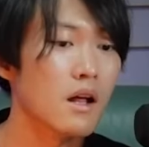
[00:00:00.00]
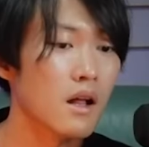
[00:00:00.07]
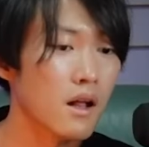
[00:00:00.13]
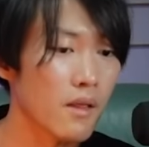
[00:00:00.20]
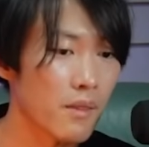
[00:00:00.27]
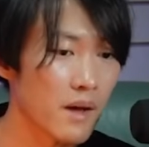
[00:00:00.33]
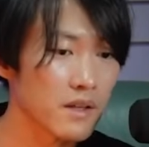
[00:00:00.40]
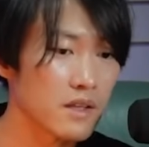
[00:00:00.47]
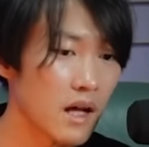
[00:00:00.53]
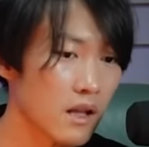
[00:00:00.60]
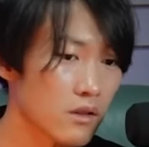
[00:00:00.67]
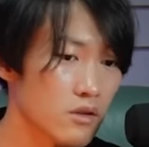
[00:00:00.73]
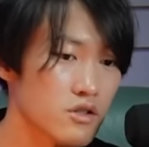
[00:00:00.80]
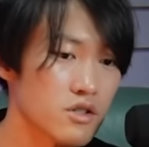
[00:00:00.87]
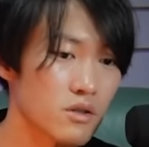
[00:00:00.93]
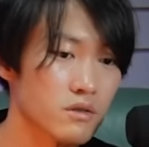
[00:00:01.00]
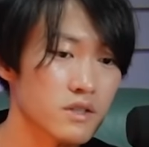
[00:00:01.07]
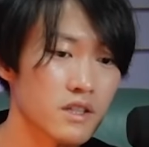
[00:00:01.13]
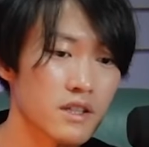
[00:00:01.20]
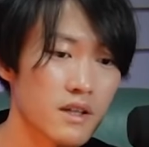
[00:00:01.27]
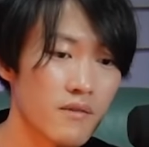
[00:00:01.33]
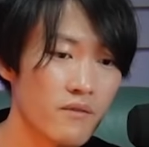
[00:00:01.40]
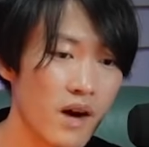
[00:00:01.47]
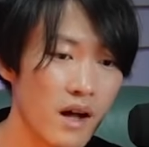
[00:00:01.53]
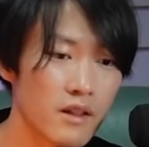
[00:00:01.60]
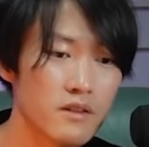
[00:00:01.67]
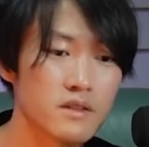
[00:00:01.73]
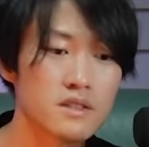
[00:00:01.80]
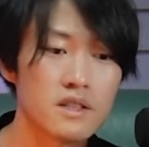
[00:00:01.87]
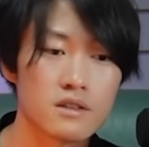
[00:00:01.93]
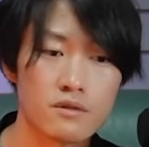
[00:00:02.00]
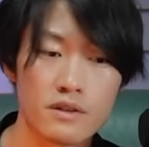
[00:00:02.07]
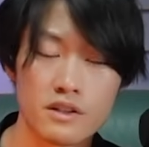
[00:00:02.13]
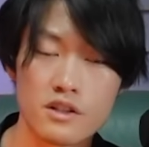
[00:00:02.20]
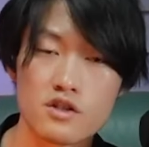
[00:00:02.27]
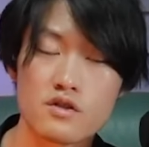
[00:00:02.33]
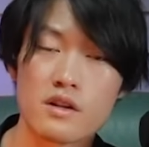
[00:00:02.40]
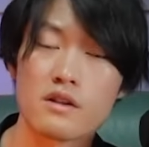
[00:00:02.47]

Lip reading: That alone shows he values the traditional